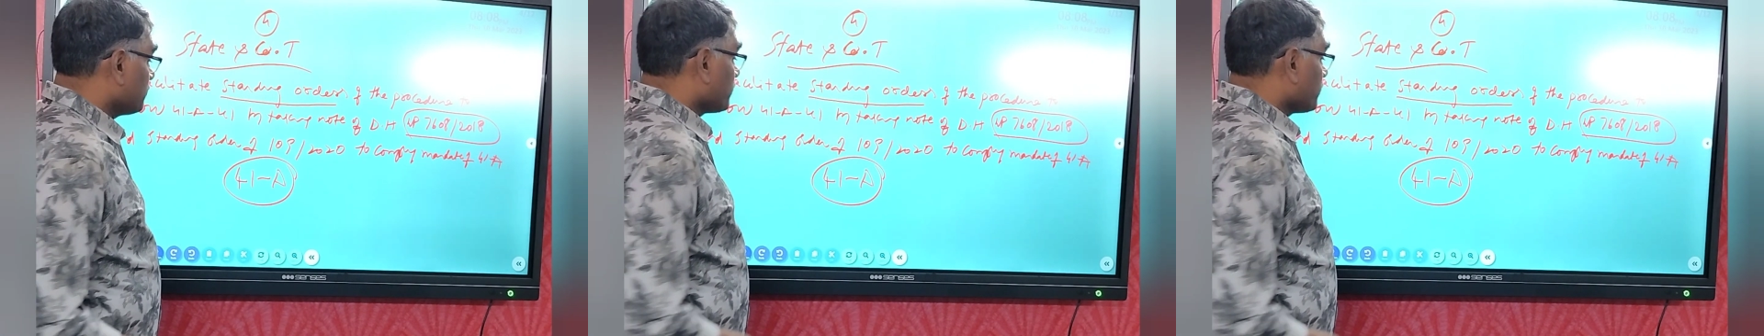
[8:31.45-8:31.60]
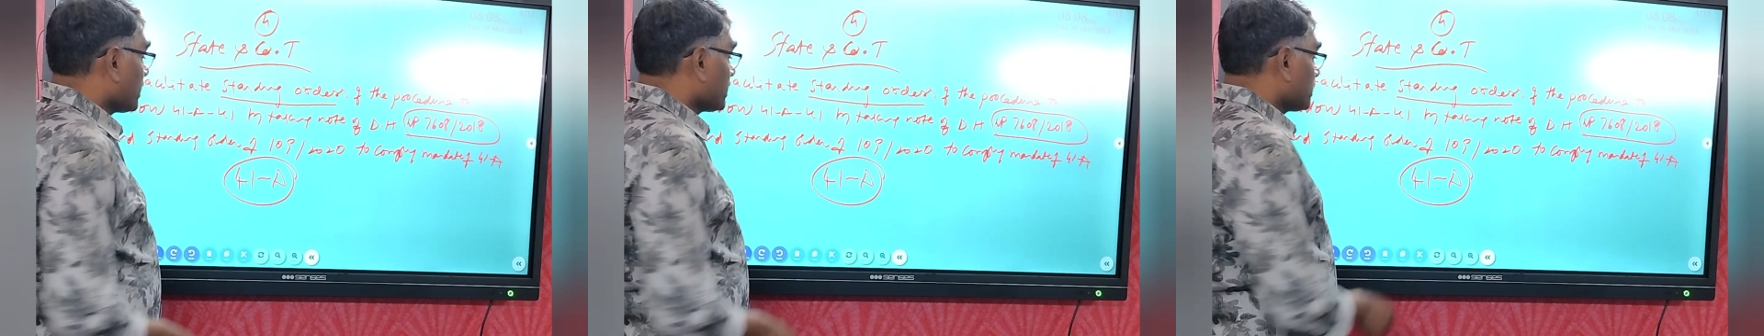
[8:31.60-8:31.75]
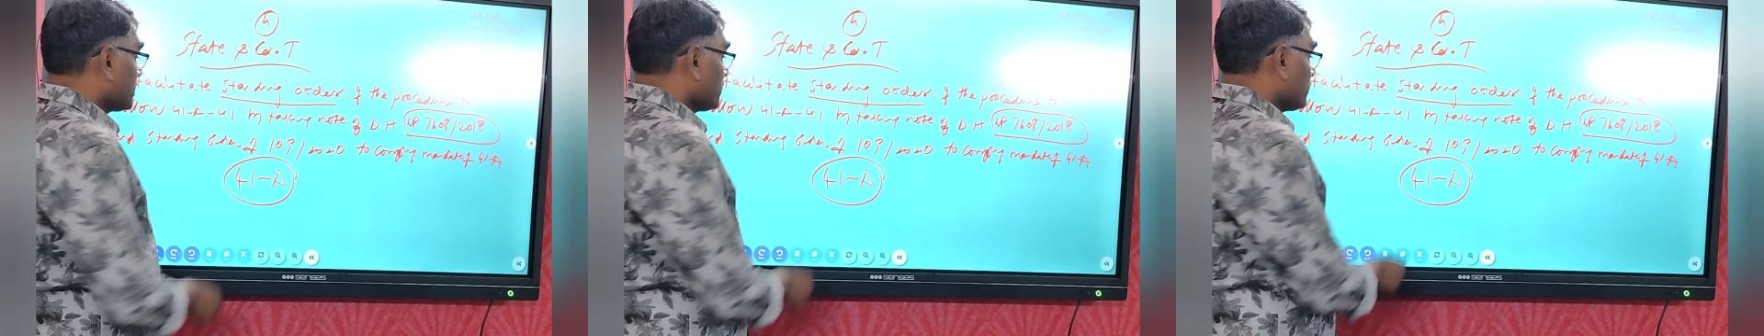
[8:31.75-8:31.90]

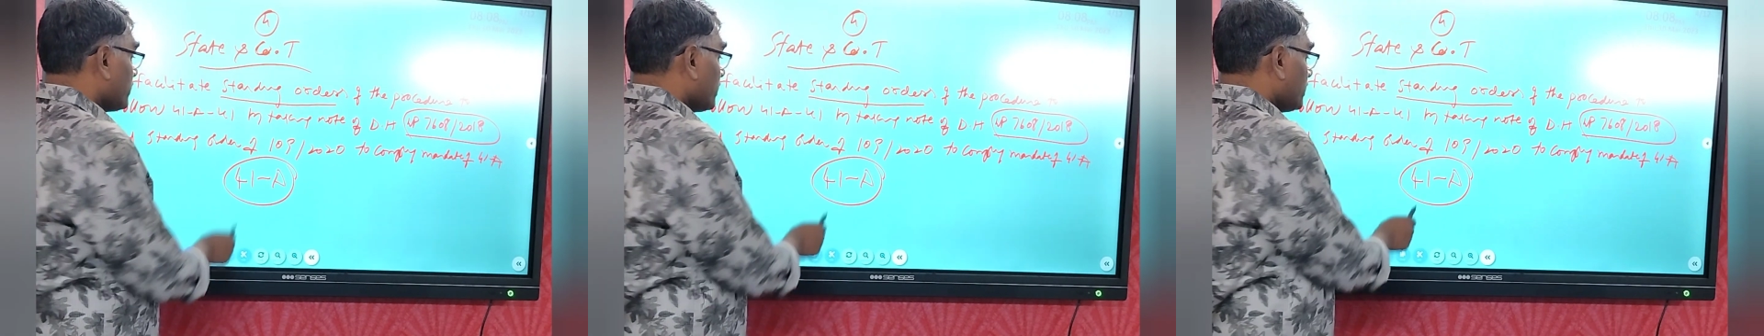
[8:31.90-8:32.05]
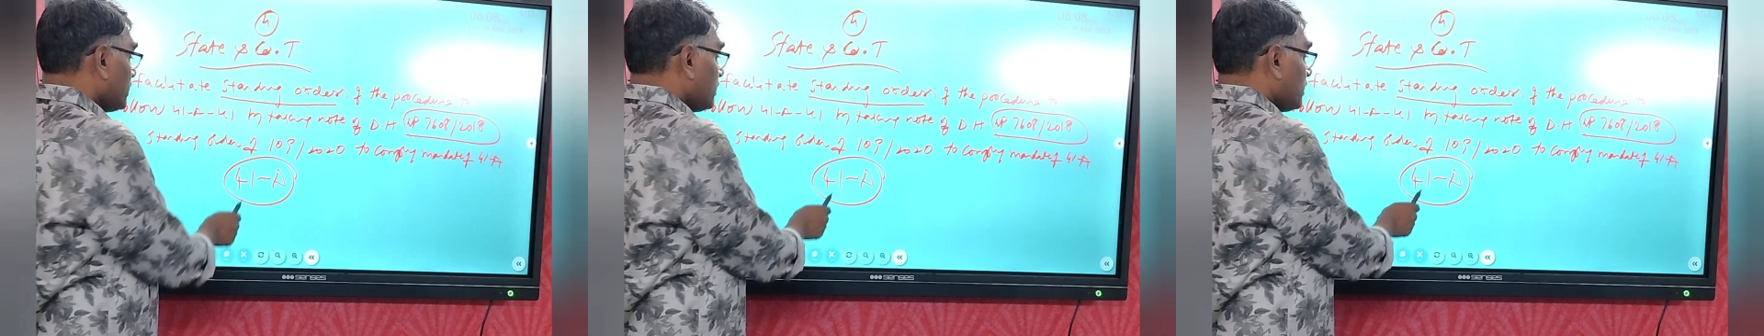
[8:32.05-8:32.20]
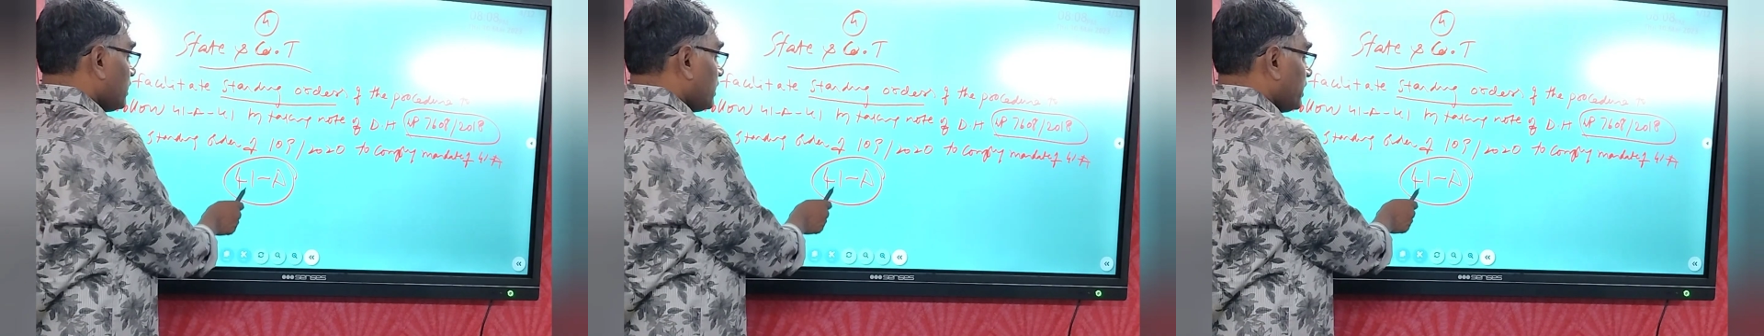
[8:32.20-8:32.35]

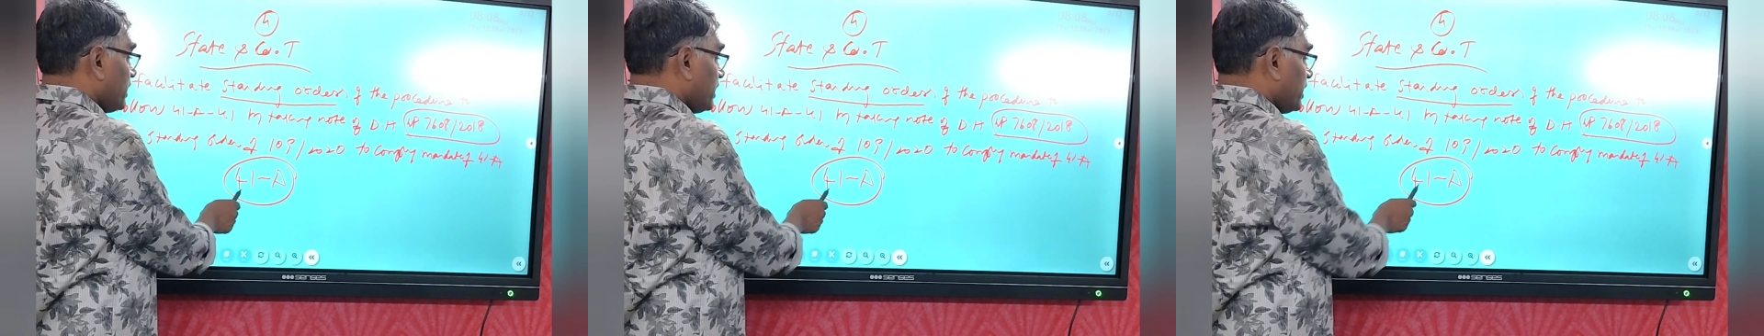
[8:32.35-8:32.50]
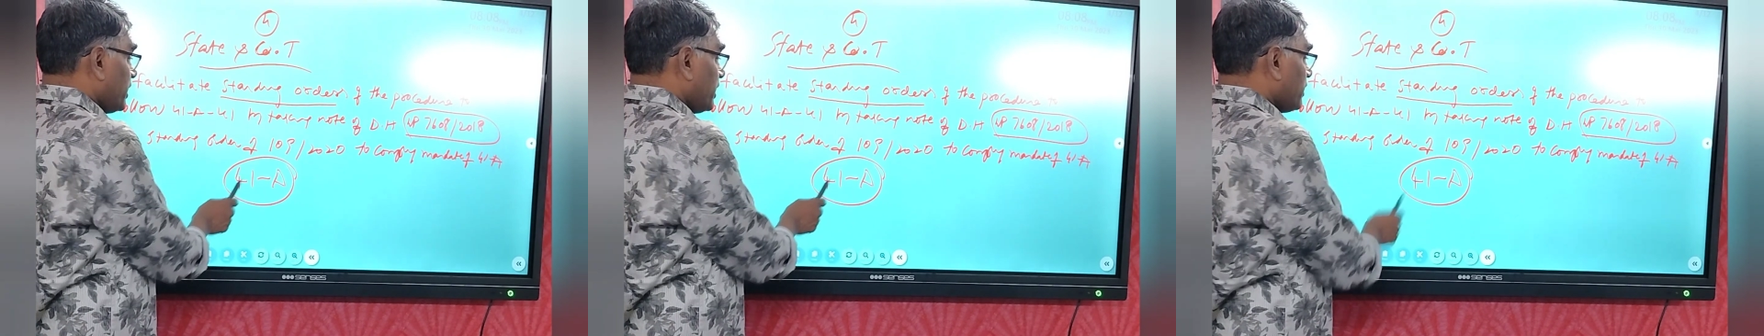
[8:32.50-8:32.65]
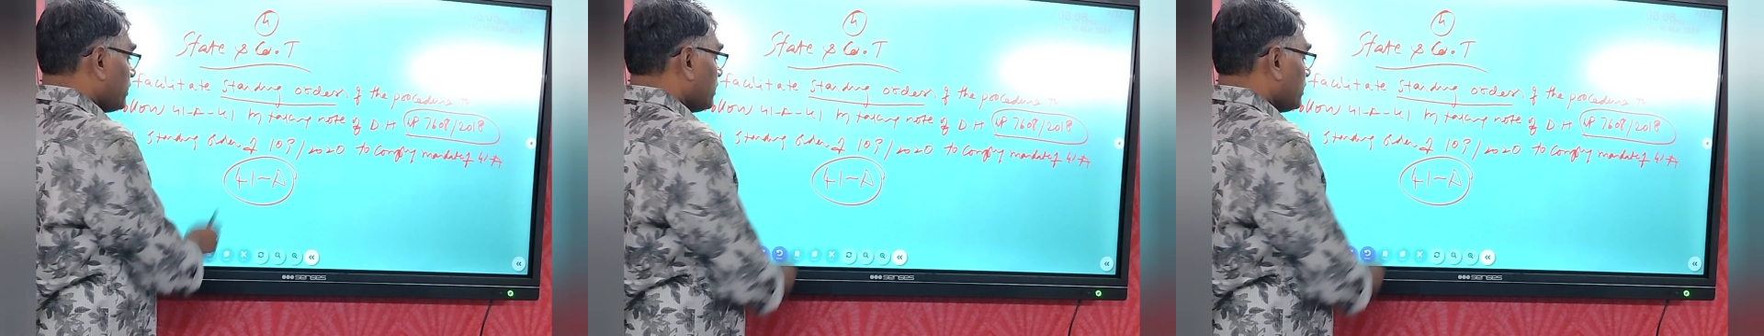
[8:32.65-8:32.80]

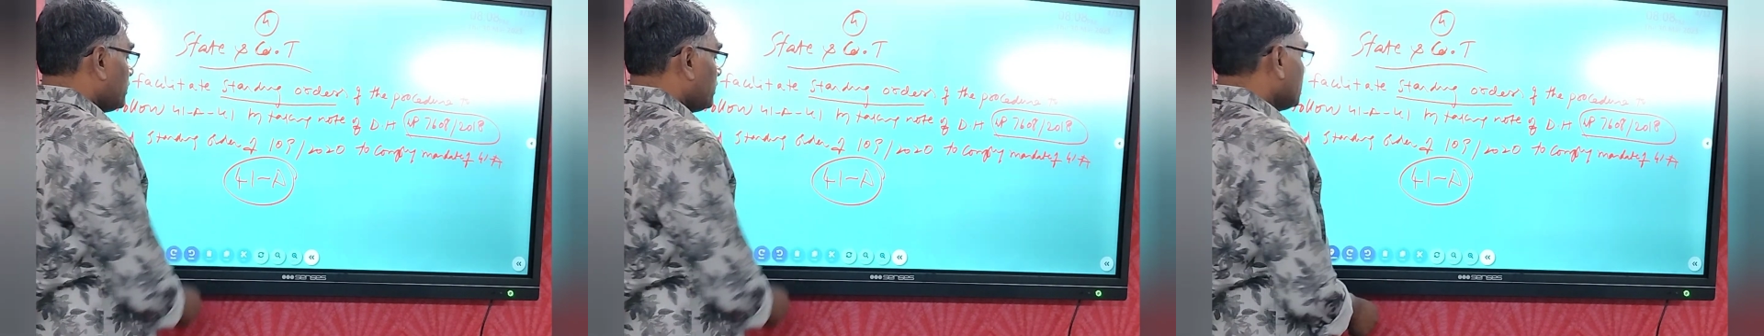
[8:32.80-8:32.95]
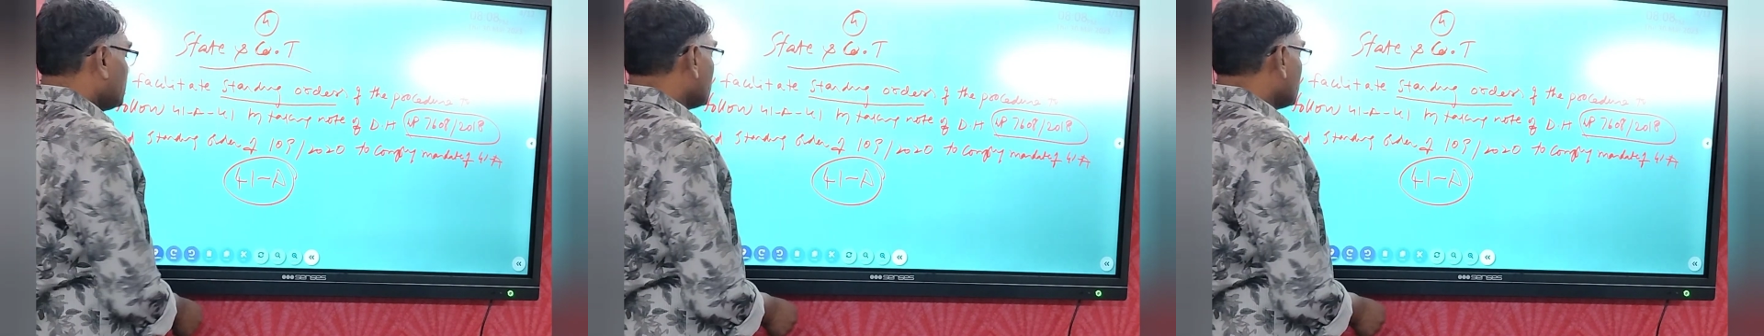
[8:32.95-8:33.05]
41A.